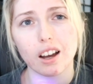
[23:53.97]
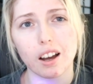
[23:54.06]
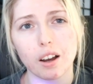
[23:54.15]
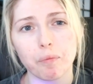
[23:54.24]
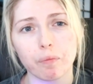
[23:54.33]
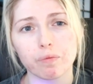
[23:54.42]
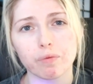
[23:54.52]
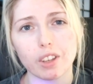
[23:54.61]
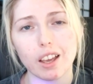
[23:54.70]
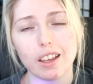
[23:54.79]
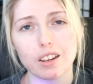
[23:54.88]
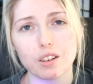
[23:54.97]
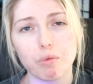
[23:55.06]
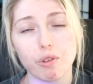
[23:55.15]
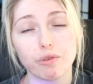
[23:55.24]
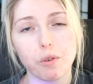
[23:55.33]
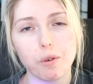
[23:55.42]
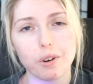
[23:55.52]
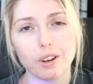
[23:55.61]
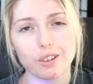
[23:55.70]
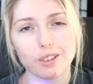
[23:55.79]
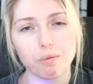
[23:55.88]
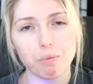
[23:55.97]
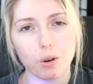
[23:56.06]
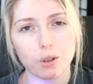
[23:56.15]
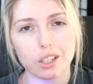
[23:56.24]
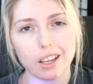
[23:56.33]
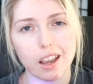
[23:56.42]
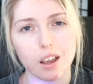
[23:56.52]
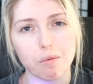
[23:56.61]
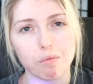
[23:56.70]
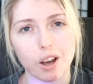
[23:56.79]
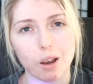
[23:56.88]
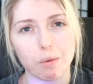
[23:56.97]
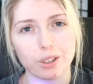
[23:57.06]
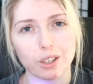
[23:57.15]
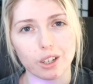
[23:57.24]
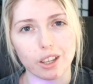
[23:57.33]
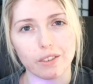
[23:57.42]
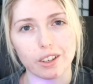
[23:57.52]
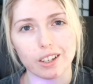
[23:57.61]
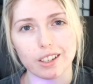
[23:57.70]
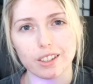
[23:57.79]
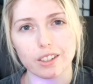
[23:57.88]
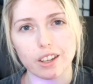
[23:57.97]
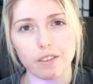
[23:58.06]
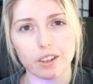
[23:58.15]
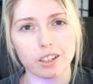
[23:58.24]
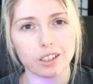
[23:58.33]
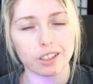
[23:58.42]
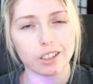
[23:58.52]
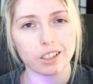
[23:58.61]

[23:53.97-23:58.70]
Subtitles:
And before the post-game, I was going to give it a 7